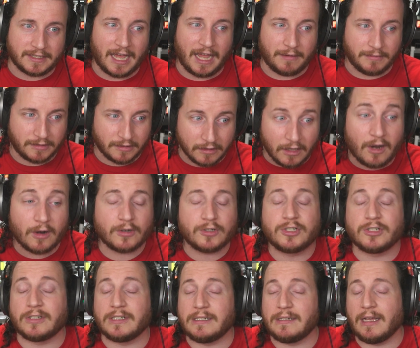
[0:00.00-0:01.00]
times
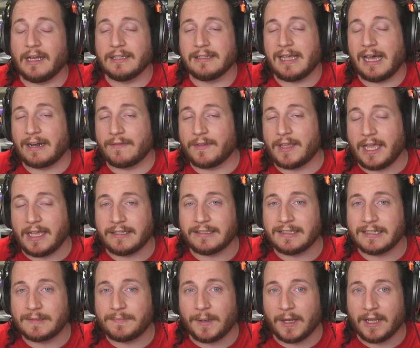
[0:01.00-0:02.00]
larger in a lot of
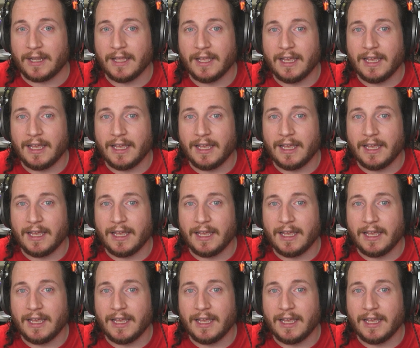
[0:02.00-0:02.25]
cases, but